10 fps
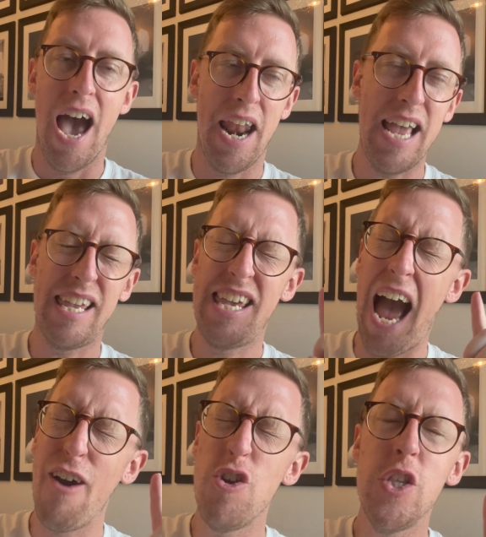And I
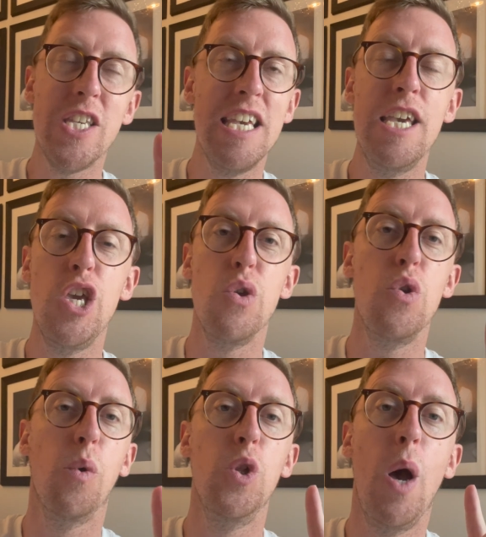guarantee you,
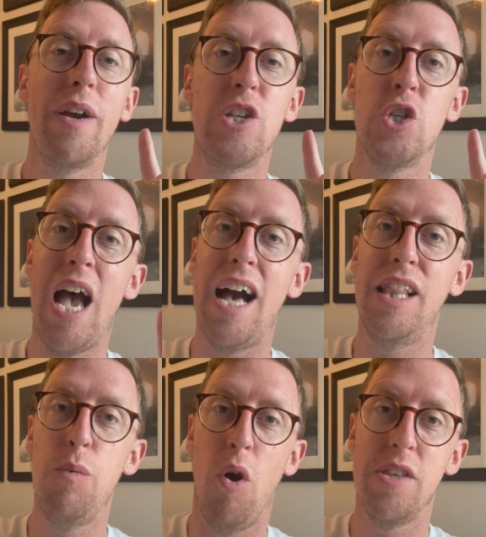you will know
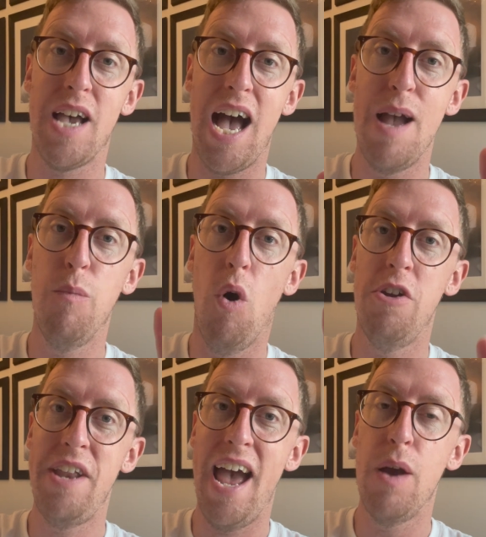exactly what time,
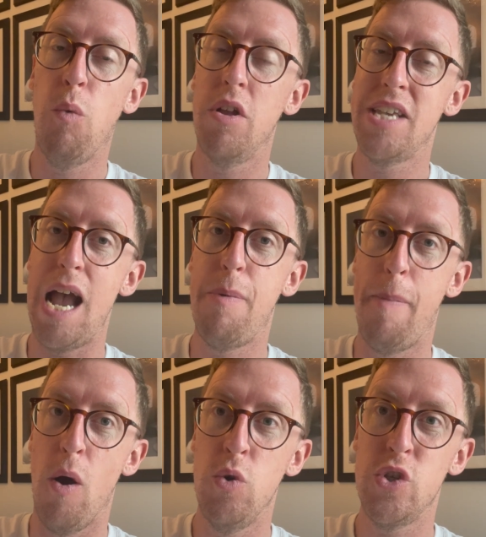what day, and what type of
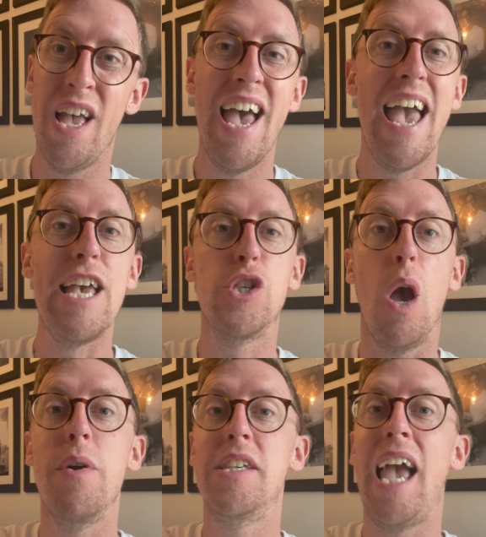post is
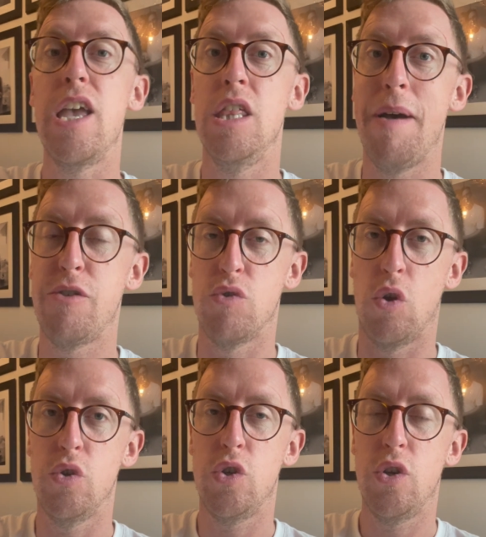going to get you the best
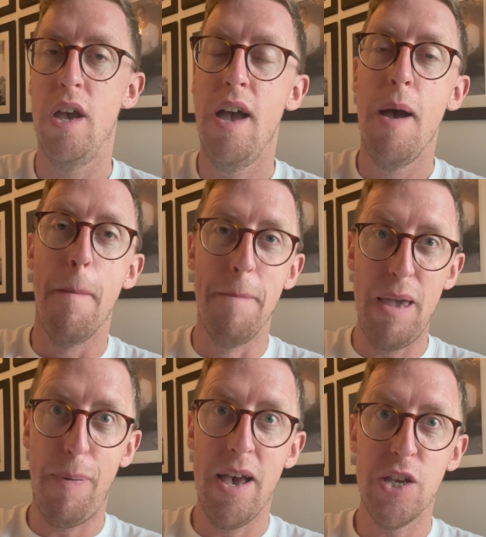results.
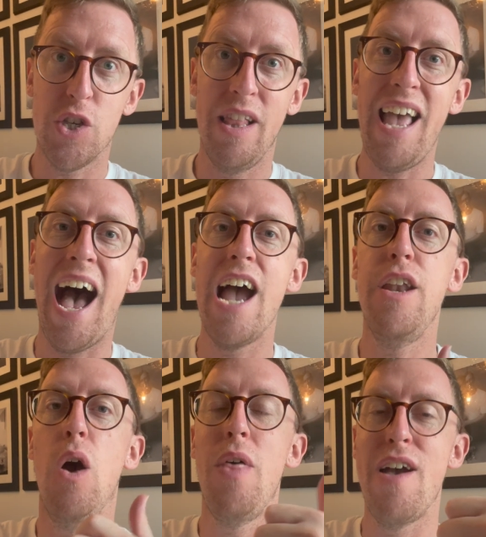Me personally, I
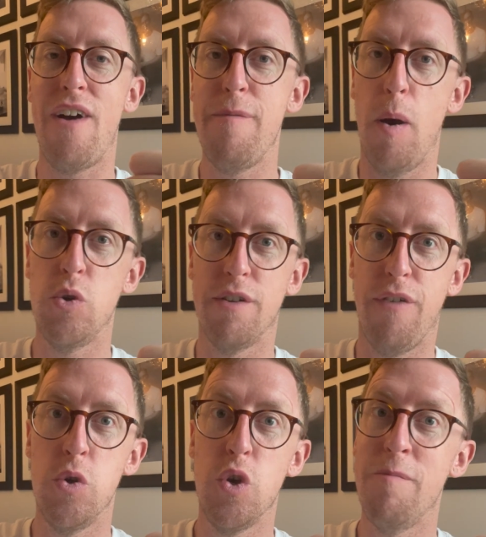know that if I post a
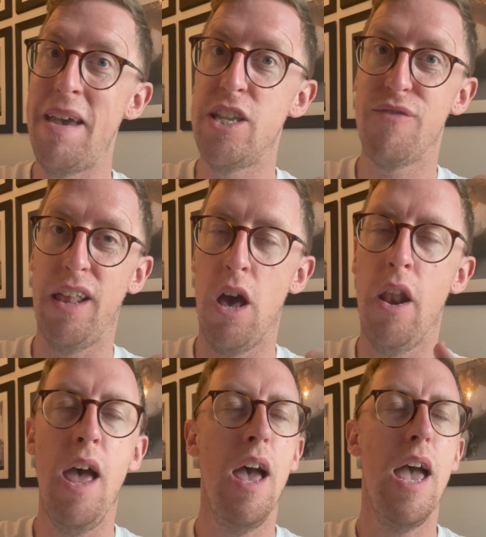photo of me and
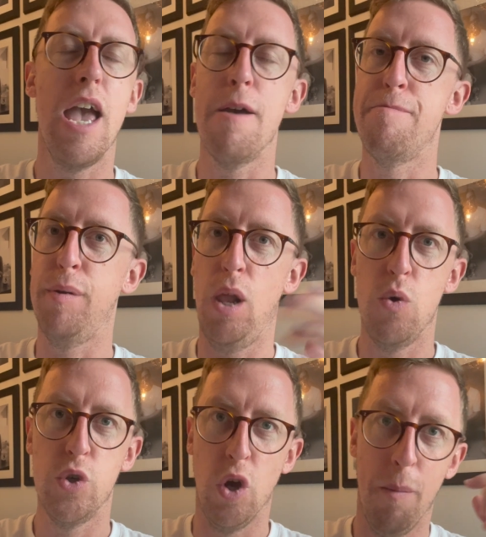Svetlana, it
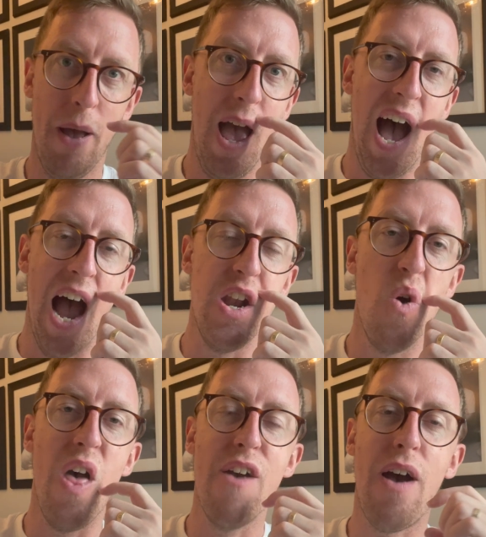blows up. I
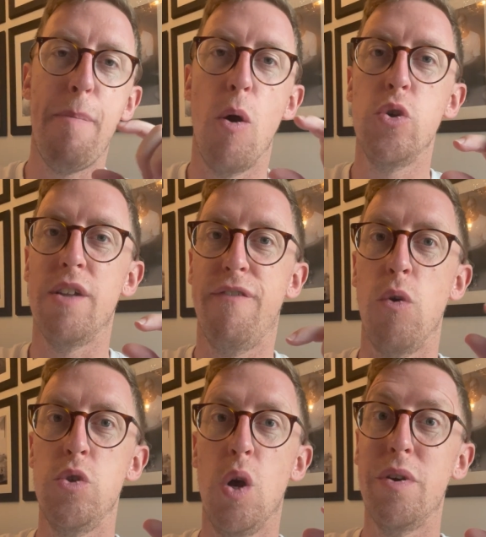know that if I post a
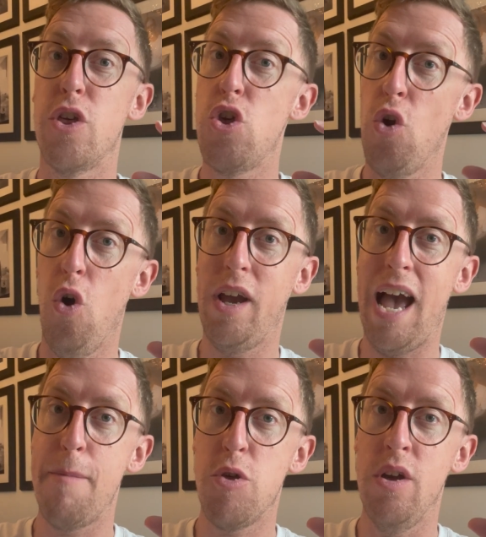photo with short
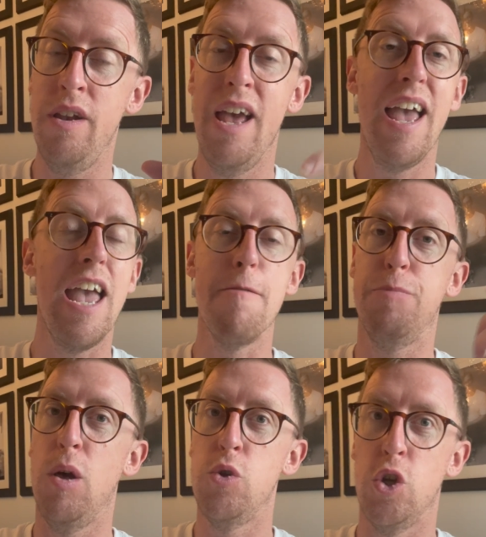caption, it
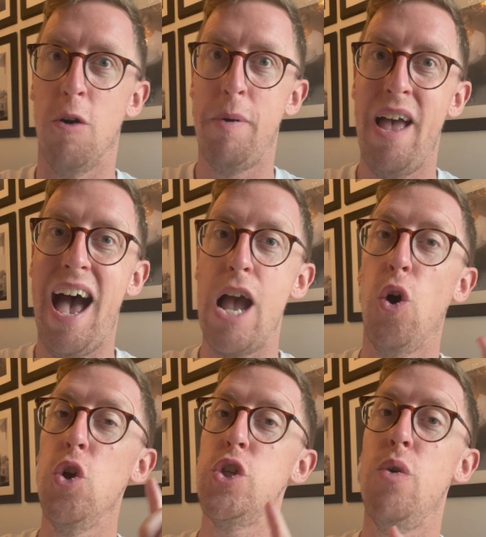blows up. I
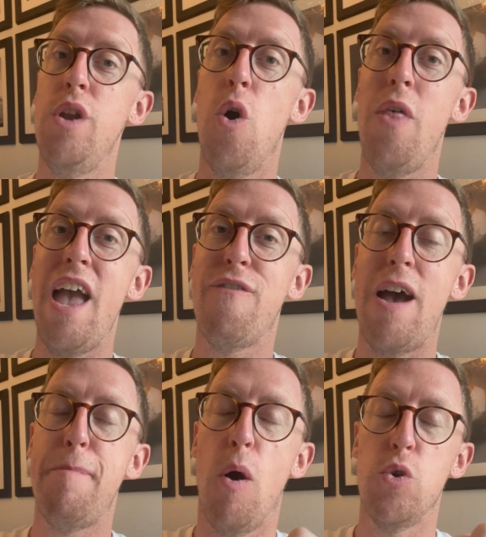also know that if I
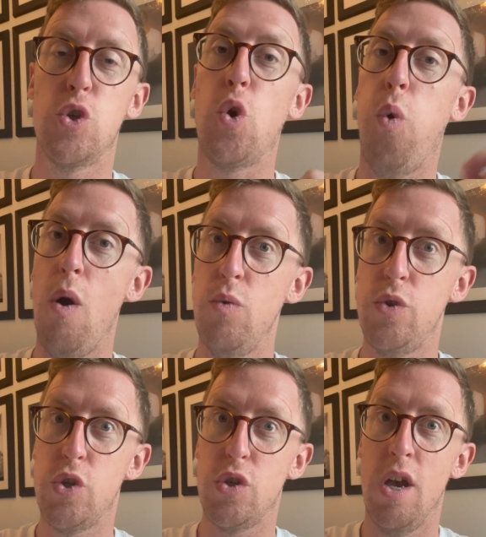post
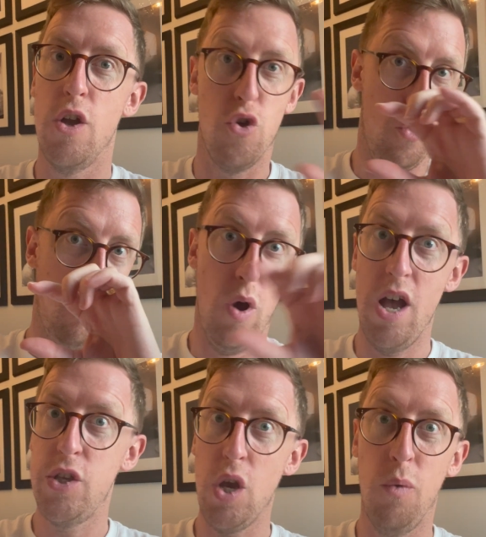quotes, just
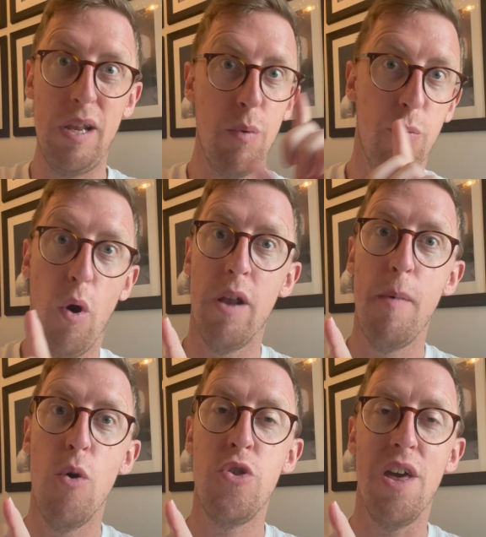words only with one
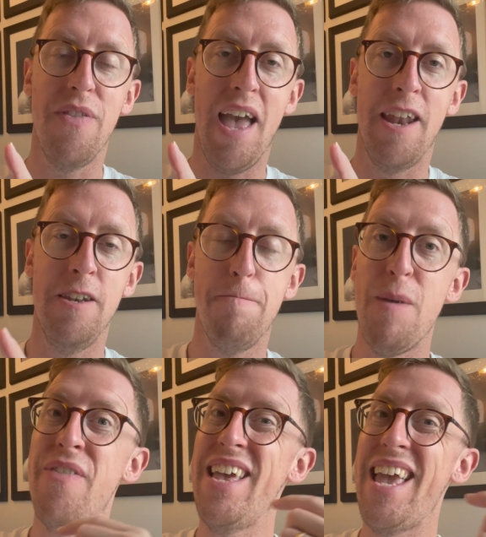emoji at the end, in the